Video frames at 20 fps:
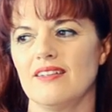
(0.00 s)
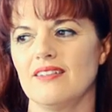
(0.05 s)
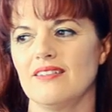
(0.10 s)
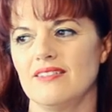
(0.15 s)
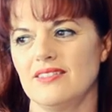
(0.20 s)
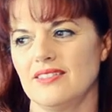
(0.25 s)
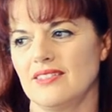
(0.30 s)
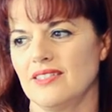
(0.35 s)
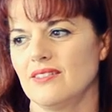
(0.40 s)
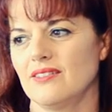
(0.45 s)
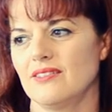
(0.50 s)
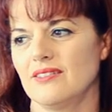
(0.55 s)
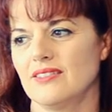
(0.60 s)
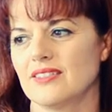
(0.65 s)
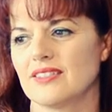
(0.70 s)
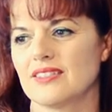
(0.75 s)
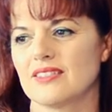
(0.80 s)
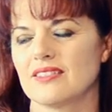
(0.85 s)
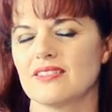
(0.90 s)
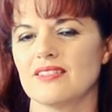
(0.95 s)
No,
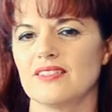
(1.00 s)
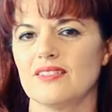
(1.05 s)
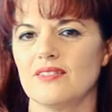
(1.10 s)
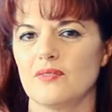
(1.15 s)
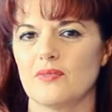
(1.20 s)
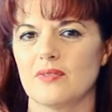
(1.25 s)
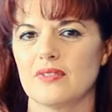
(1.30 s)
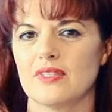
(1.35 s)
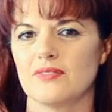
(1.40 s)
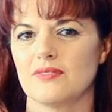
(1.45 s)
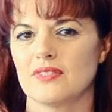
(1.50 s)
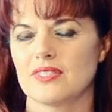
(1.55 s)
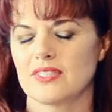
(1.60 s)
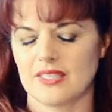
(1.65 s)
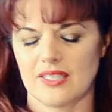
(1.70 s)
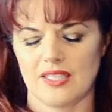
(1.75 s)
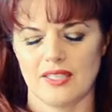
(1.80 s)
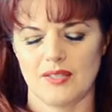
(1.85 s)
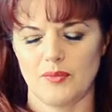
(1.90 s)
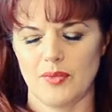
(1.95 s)
it
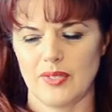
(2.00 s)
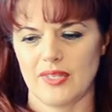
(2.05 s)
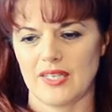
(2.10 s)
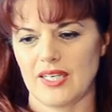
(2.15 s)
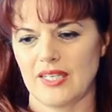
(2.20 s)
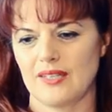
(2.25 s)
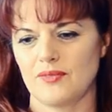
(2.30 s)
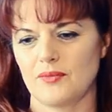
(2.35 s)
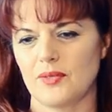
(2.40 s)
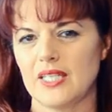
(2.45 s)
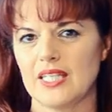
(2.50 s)
wasn't gonna be that.